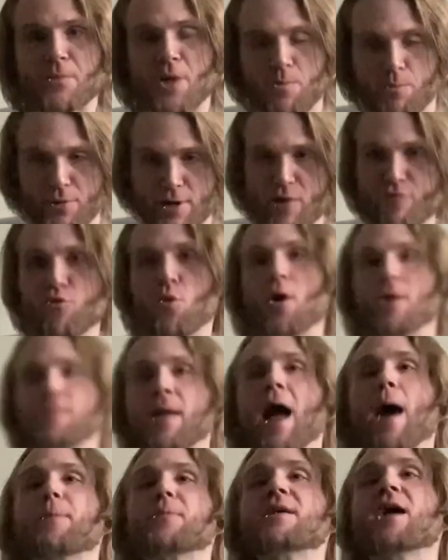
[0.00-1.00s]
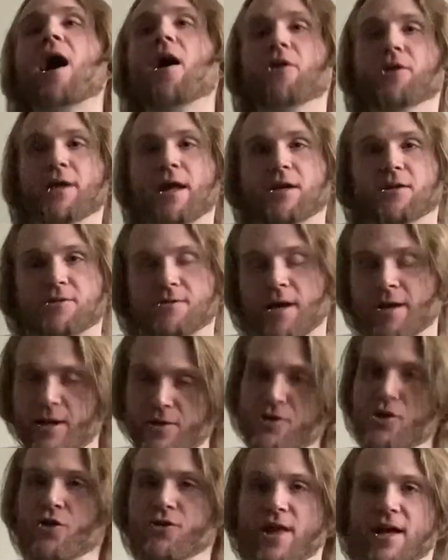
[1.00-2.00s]
But everyone, happy holidays. And
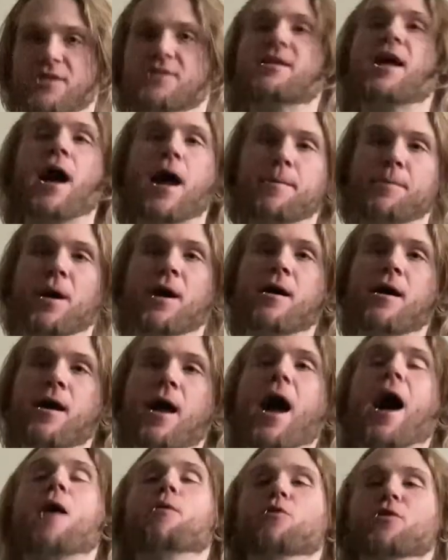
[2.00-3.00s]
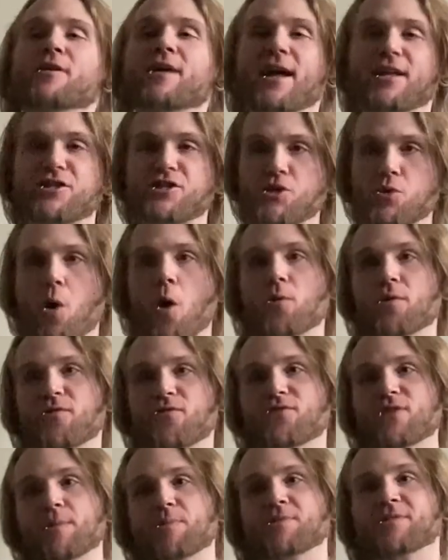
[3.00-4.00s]
until next time, I will catch you on the
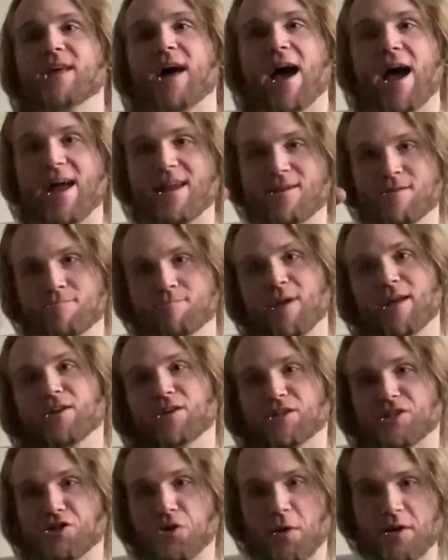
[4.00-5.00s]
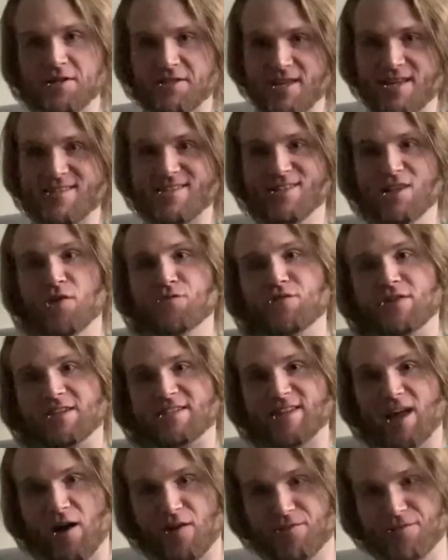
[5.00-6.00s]
flip side. Make good choices, love
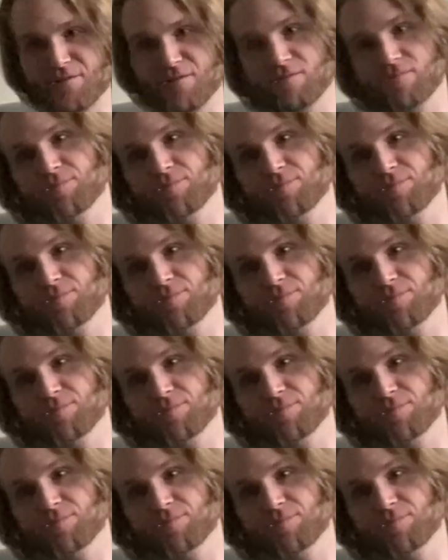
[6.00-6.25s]
yourself.